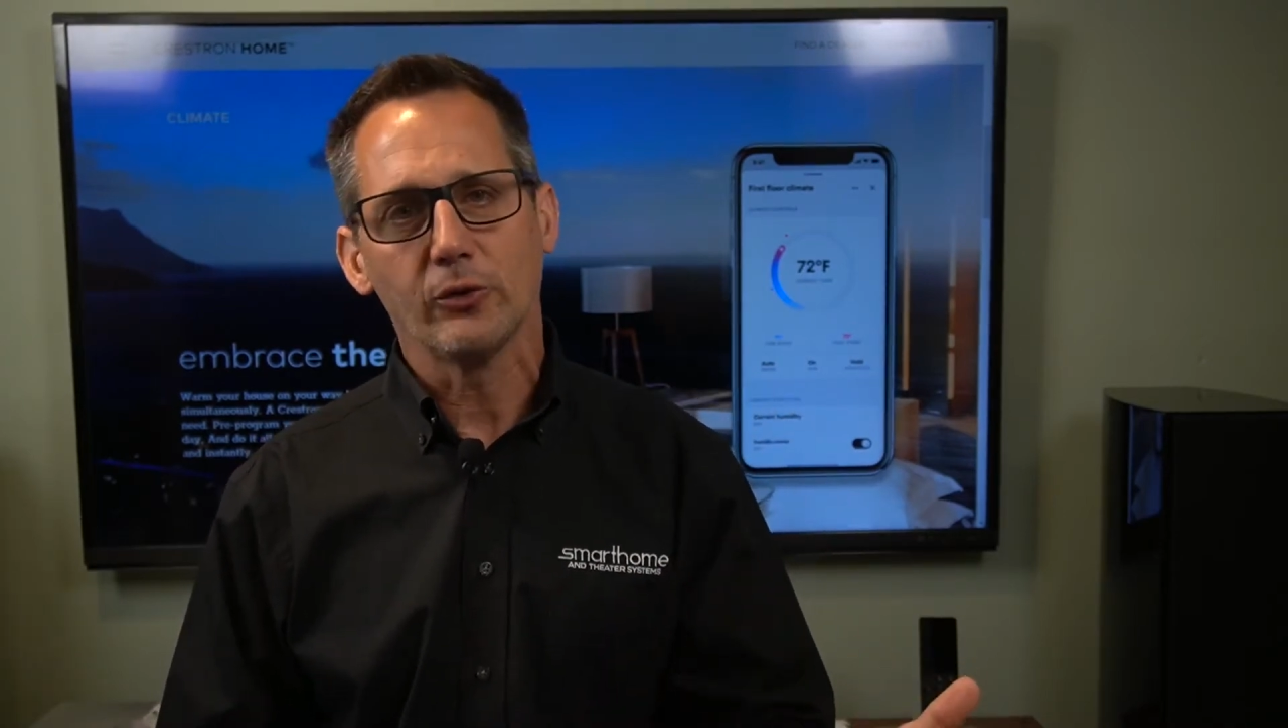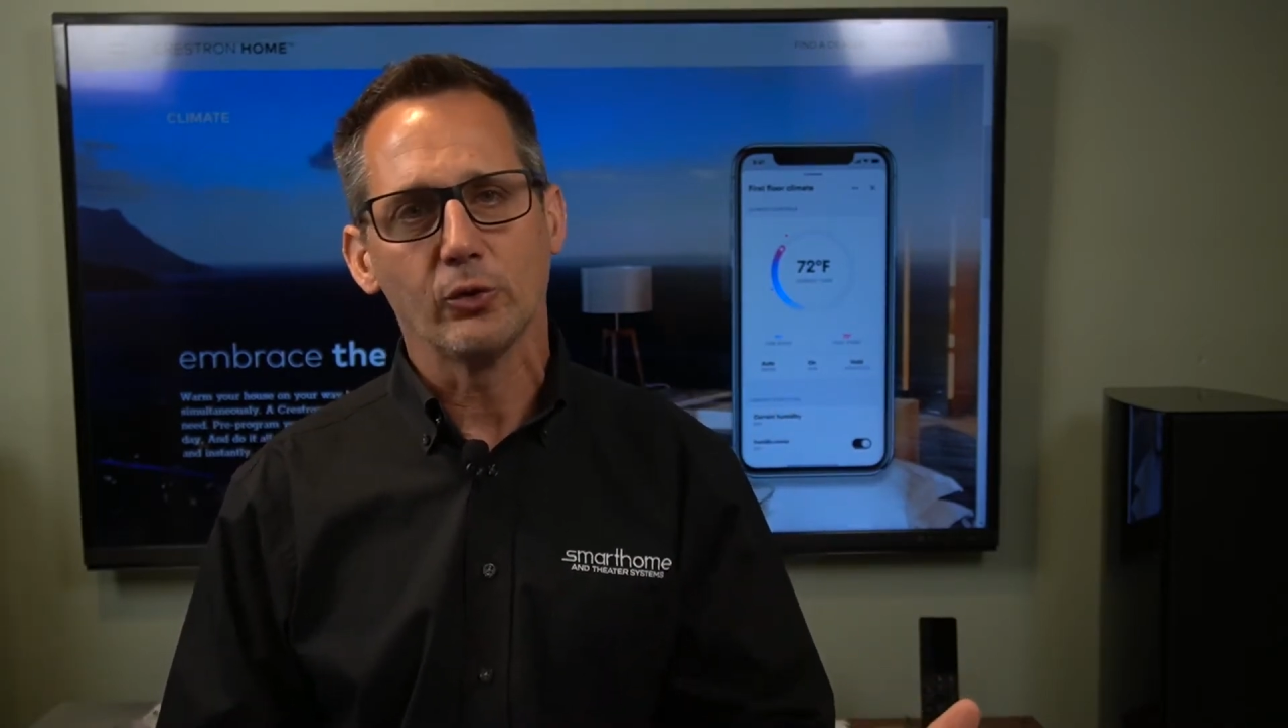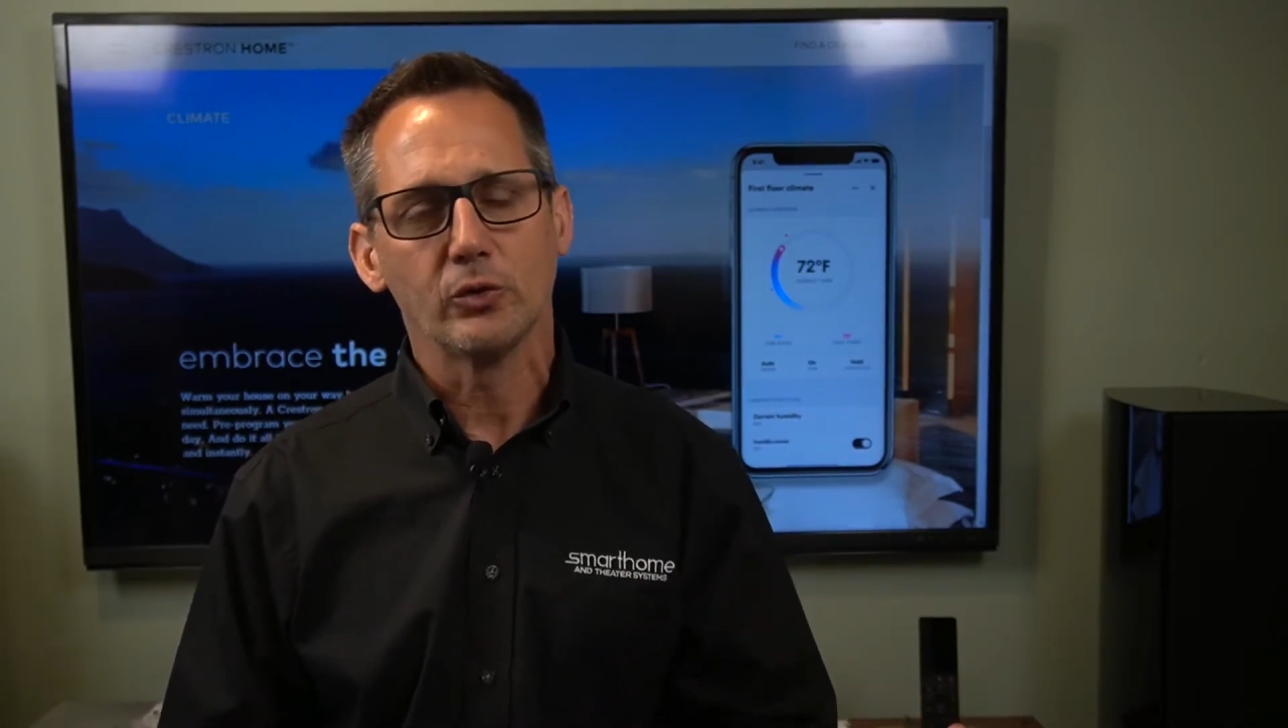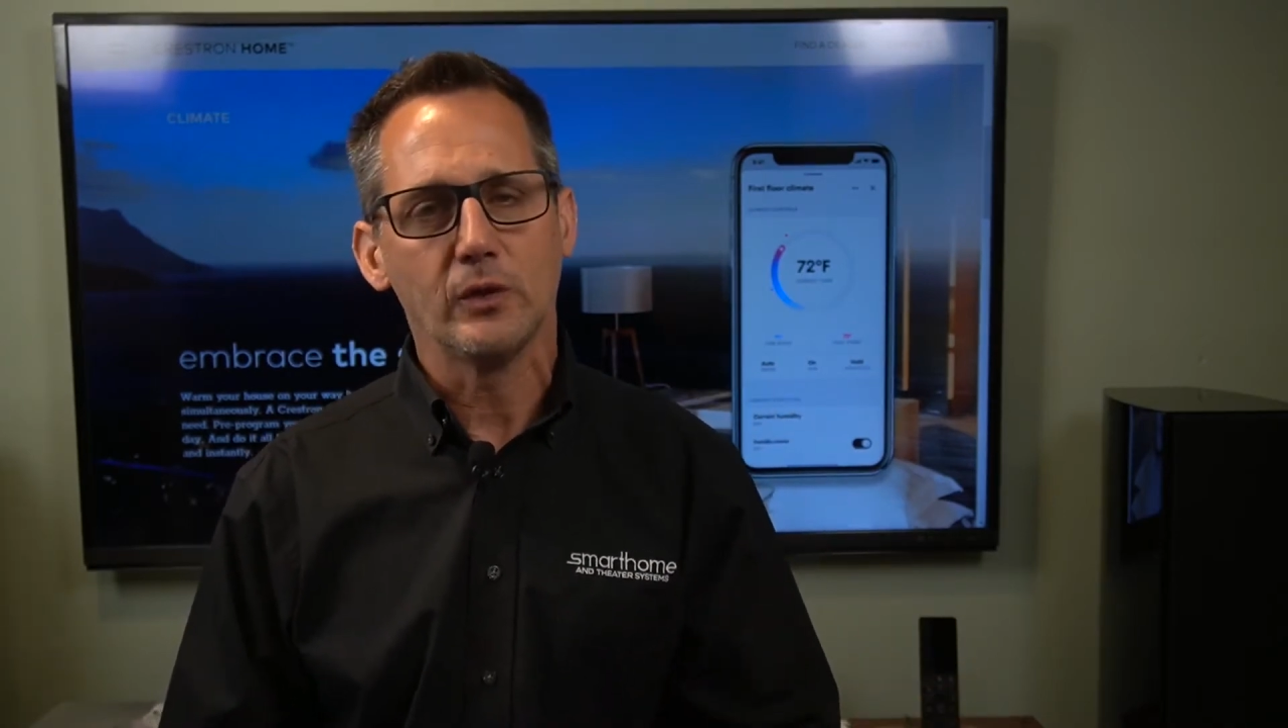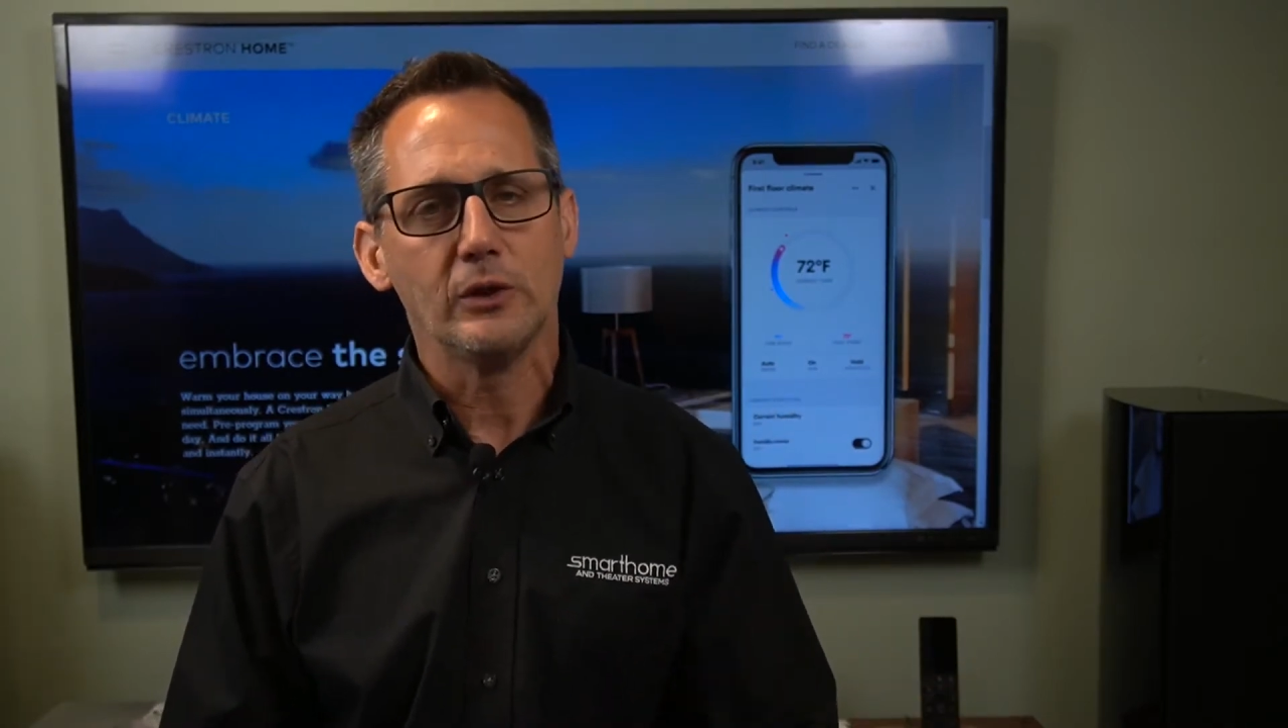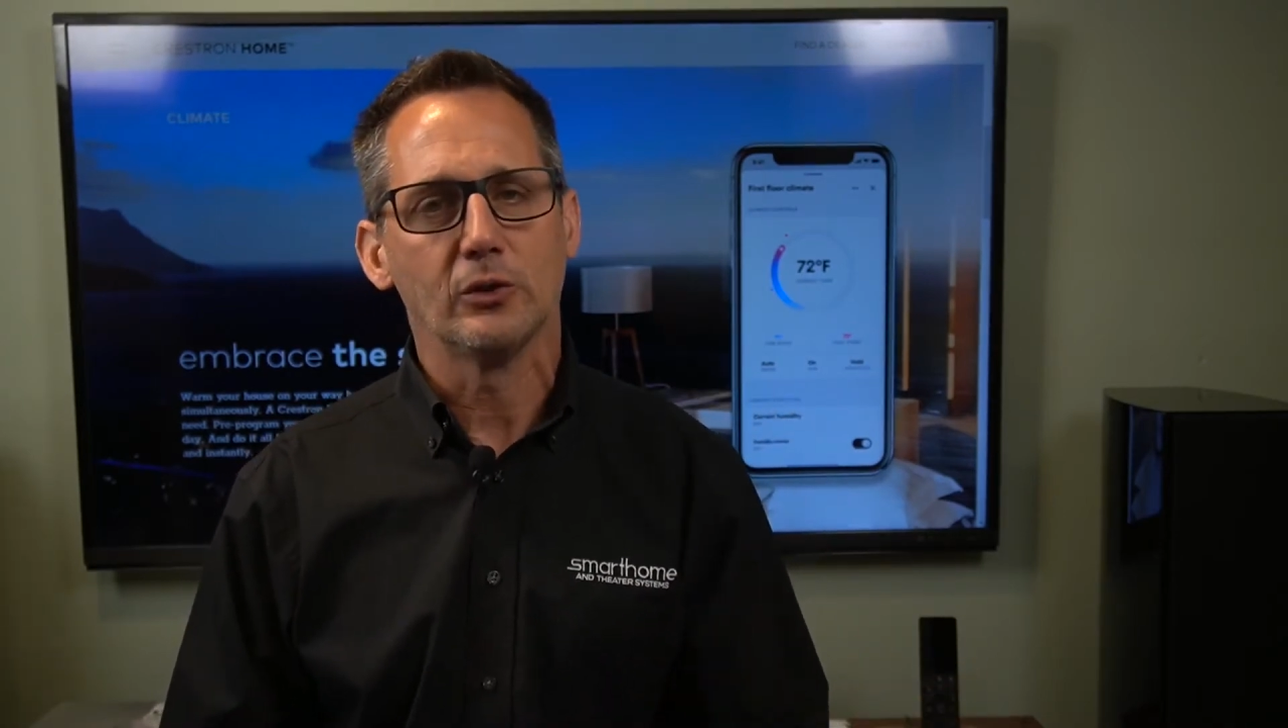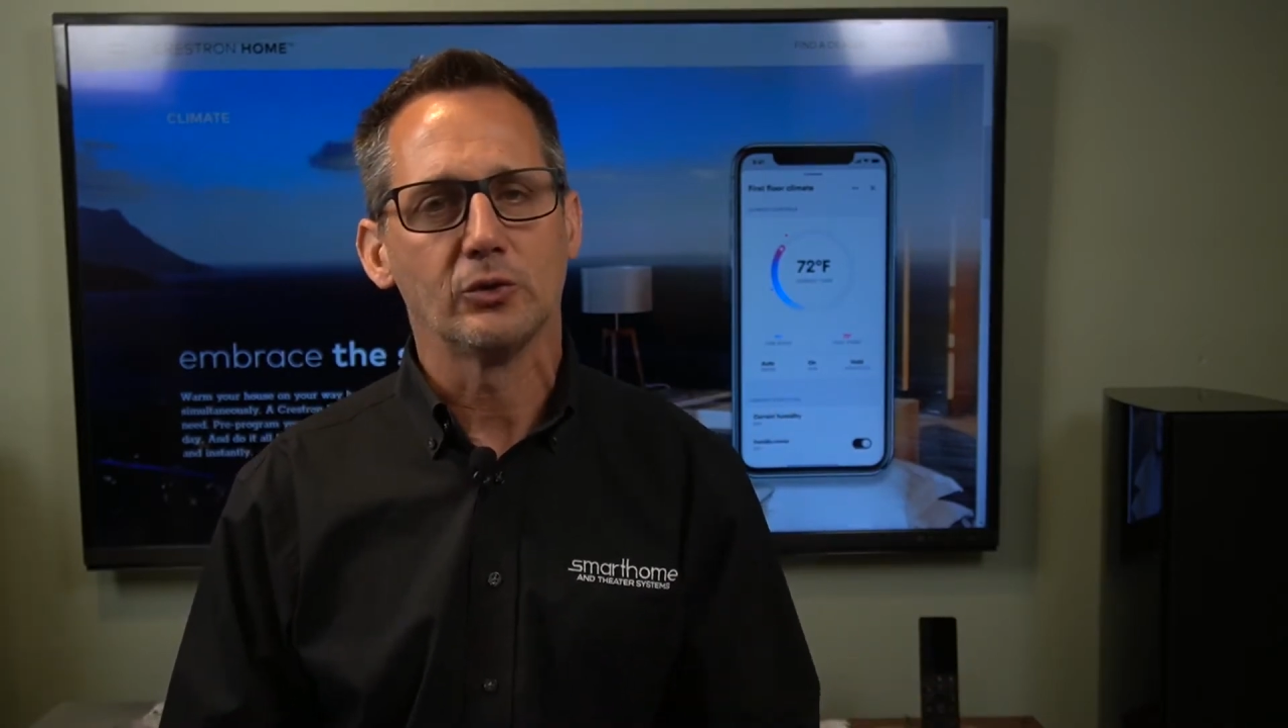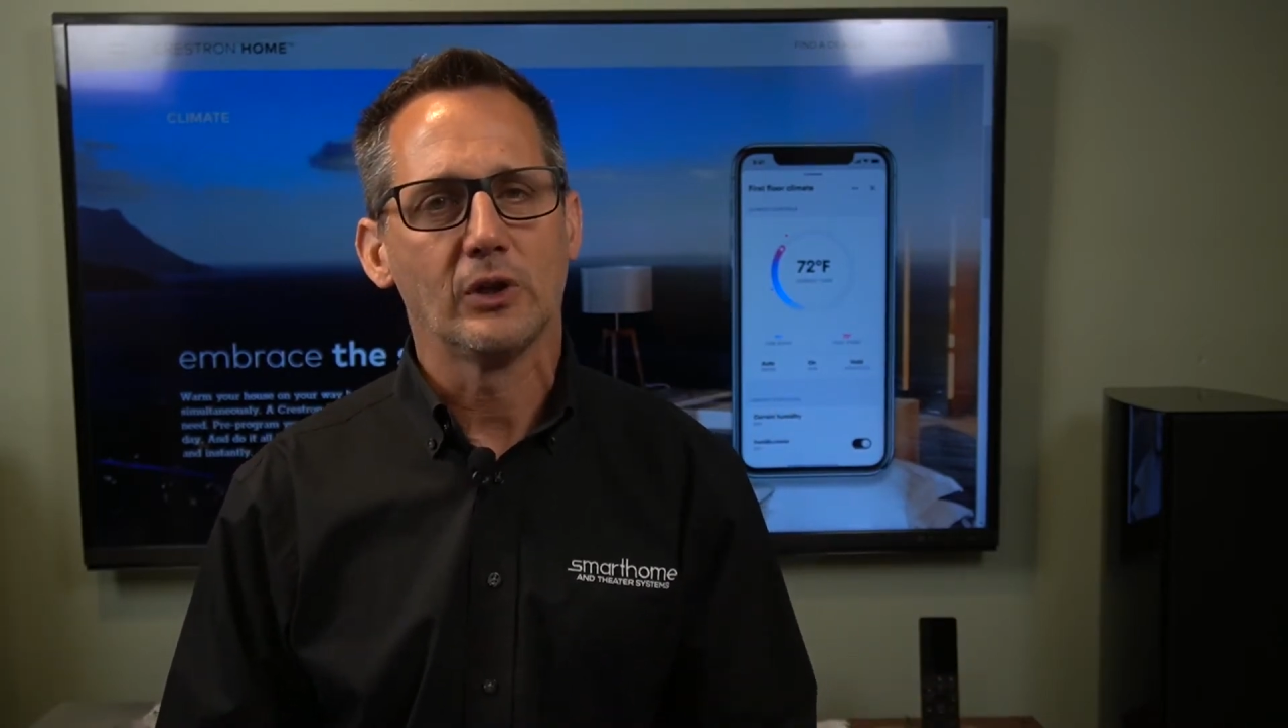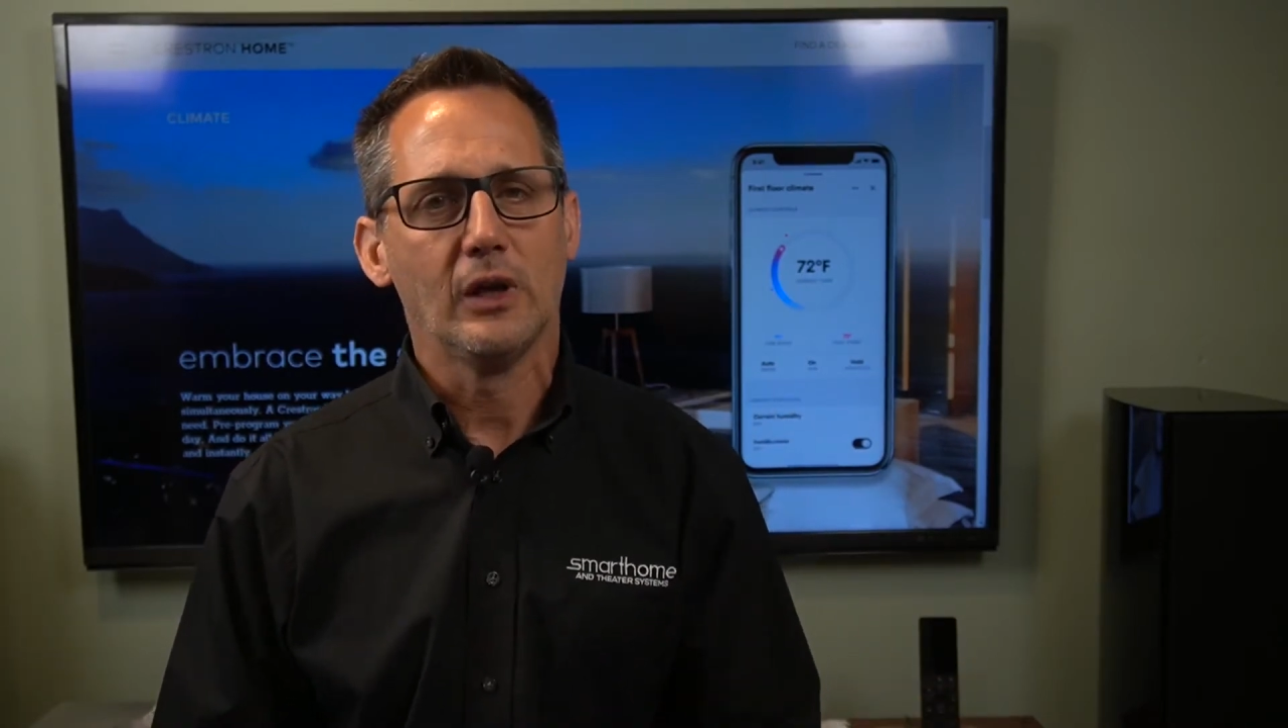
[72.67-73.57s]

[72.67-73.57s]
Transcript: those videos